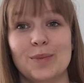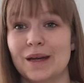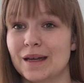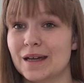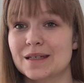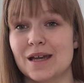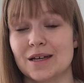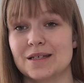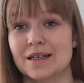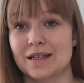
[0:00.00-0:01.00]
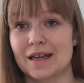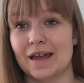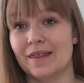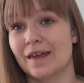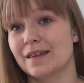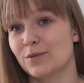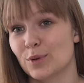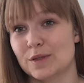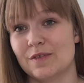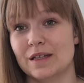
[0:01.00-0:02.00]
being excited, and then it
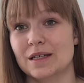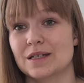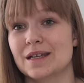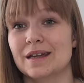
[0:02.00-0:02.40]
was finished